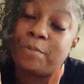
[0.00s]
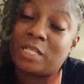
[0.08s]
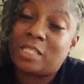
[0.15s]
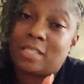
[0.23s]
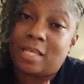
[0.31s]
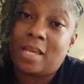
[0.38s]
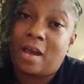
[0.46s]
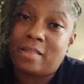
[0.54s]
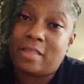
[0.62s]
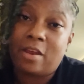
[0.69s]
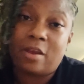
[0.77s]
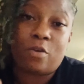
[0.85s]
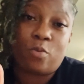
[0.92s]
to see y'all
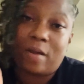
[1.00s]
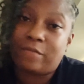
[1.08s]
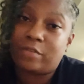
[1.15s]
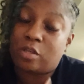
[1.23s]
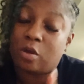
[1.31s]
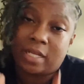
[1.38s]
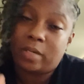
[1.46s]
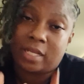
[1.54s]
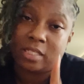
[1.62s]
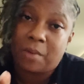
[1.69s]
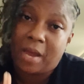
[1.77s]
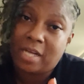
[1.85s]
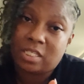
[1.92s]
there. Whoever's going that's
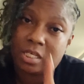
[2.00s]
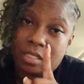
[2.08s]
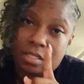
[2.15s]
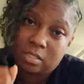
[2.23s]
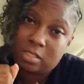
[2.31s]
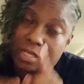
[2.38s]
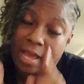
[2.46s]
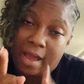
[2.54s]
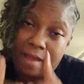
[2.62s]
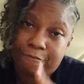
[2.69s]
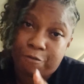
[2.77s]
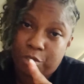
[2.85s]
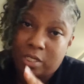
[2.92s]
watching, see y'all
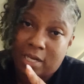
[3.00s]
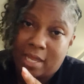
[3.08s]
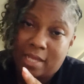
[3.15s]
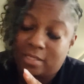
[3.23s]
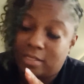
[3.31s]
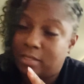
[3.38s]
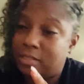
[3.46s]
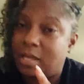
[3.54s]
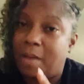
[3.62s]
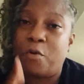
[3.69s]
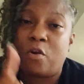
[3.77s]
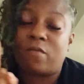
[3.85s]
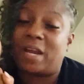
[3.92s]
at Florida Classics.
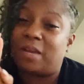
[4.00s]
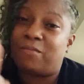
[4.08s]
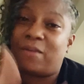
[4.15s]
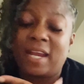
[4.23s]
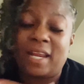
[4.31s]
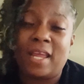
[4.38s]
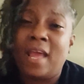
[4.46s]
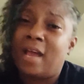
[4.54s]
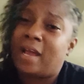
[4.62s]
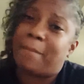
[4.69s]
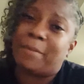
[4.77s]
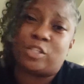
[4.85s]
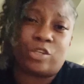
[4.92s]
I'm already ready.
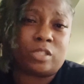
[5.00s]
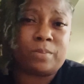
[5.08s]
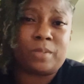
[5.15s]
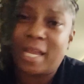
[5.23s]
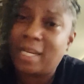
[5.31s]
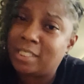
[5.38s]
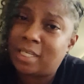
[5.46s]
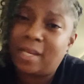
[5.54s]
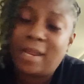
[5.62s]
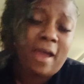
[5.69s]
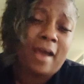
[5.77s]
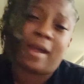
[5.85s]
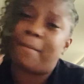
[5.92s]
Got my transportation.
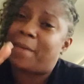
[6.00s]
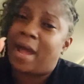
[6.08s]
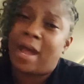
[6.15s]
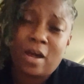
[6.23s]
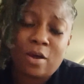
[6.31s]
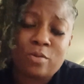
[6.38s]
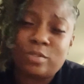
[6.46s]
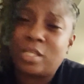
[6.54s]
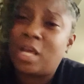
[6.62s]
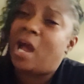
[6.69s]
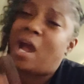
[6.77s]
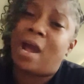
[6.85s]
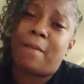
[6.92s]
I got my house.
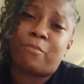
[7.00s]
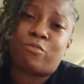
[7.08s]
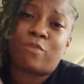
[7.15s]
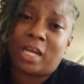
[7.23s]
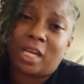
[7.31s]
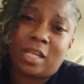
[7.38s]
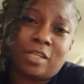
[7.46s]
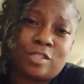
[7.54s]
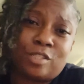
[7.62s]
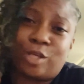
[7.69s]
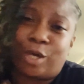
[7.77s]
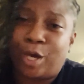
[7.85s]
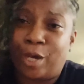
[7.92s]
I'm ready
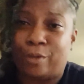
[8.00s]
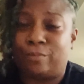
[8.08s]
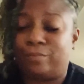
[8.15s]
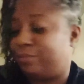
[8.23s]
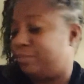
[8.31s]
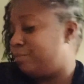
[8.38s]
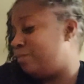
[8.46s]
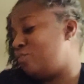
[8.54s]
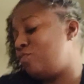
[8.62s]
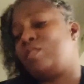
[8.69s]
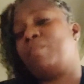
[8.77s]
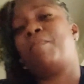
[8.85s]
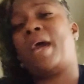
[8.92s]
to go.
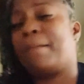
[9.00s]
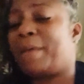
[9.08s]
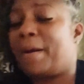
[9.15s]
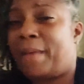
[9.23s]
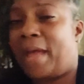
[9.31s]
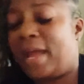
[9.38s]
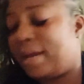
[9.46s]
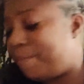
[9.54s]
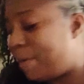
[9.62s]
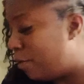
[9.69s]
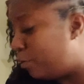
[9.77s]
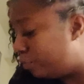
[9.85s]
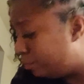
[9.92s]
Pack my bag. I'm out.